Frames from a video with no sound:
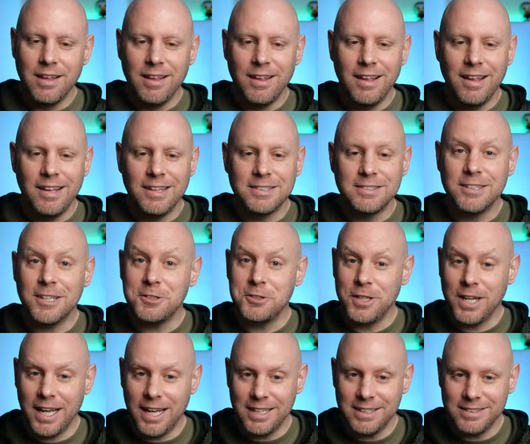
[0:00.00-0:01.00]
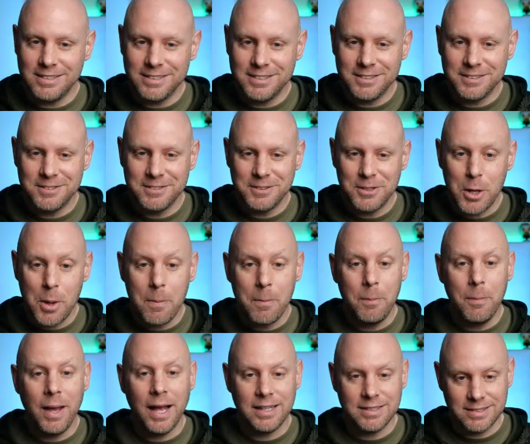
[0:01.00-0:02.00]
such as
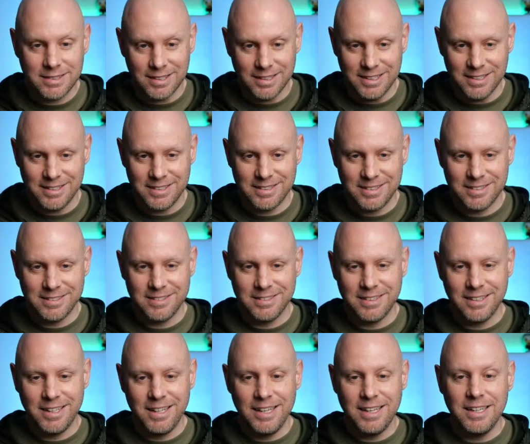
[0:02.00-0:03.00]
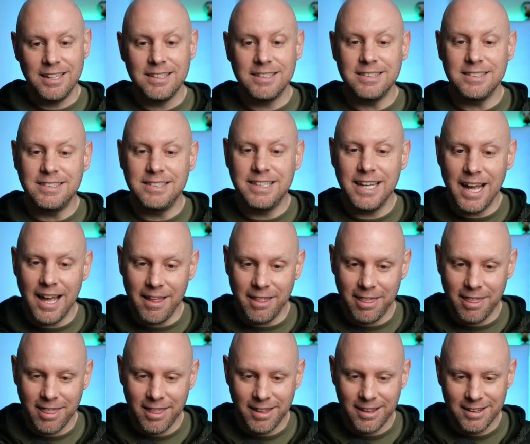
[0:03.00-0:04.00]
Pestilence,
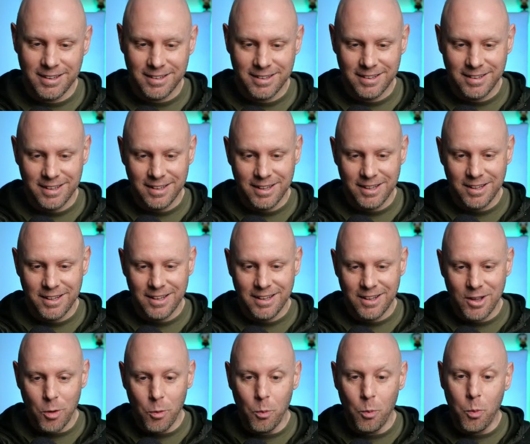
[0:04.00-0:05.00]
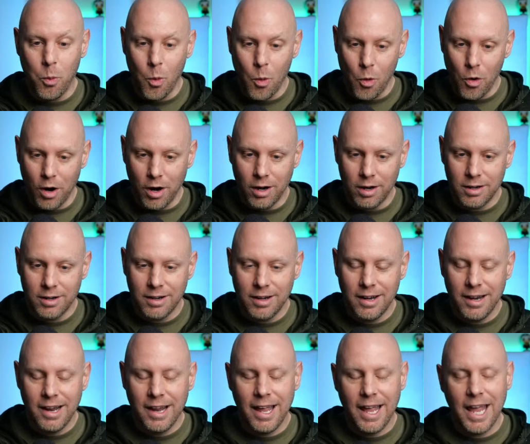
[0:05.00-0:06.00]
Death, War,
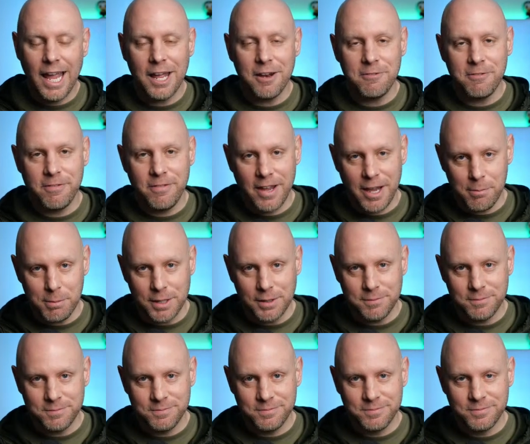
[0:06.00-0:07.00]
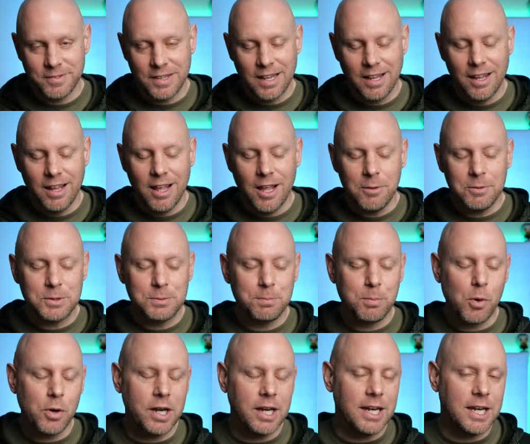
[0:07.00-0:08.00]
and Famine. It was
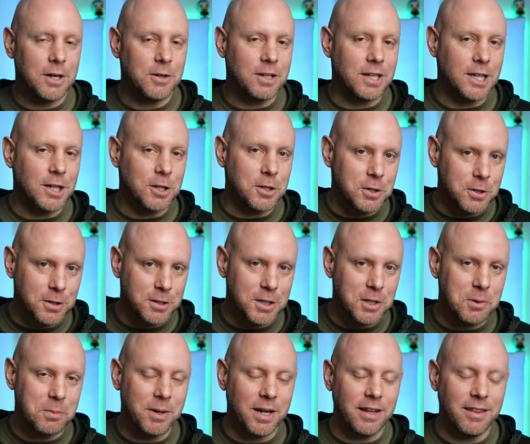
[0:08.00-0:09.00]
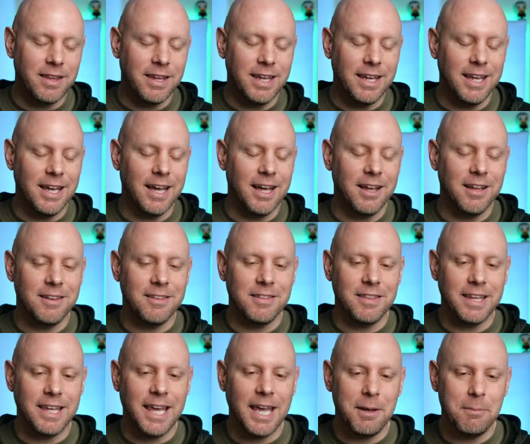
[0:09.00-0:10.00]
pointed out a little earlier by the
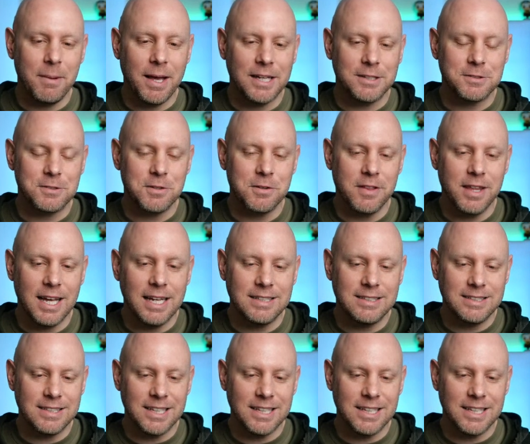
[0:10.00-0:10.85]
game master that